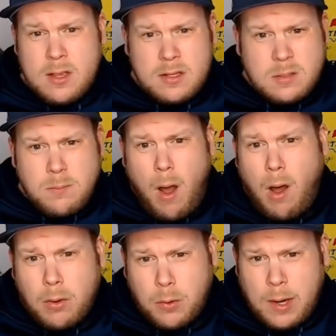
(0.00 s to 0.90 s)

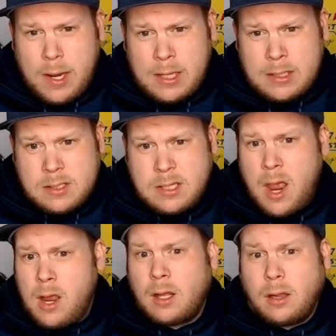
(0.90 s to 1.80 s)
Small greens,
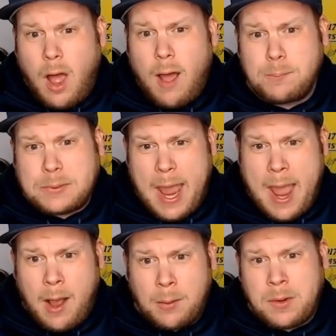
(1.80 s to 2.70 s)
club
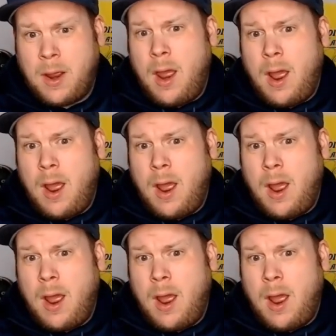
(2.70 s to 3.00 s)
down.